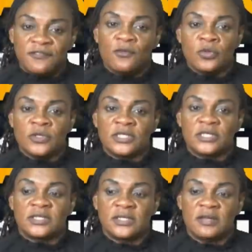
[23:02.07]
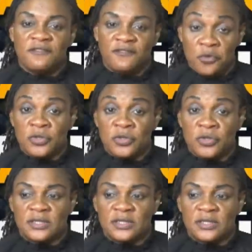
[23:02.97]
forced
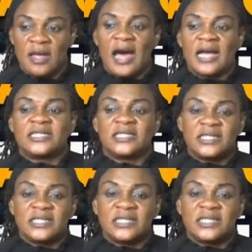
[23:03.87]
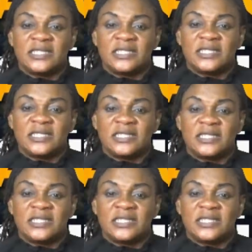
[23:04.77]
force has taken on a
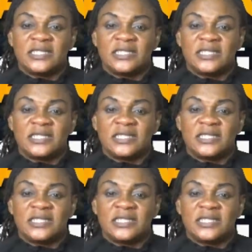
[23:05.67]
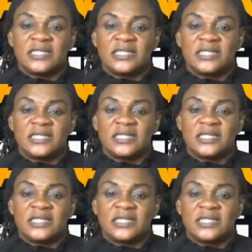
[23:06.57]
different mandate
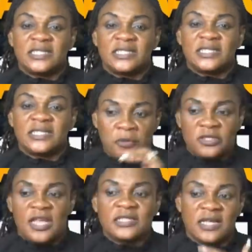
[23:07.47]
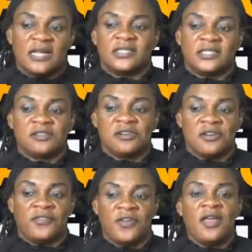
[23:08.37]
rather than to protect and
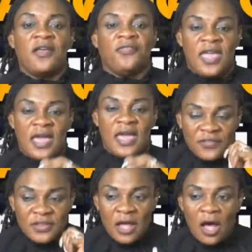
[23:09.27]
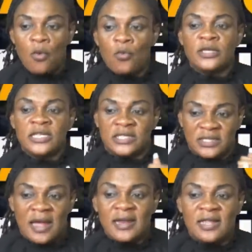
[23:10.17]
serve they have now
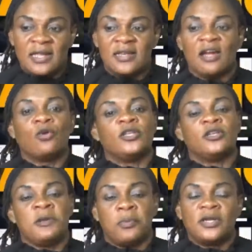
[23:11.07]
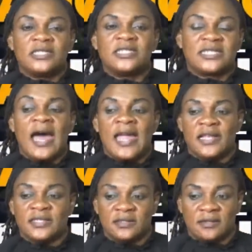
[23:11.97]
decided that they're going to be
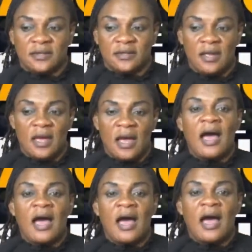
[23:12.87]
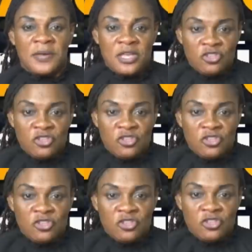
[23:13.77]
politicized and they are being used
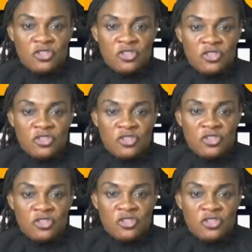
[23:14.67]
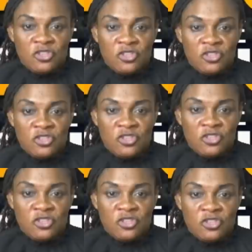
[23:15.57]
by the politicians
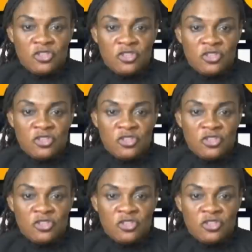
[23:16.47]
to maim,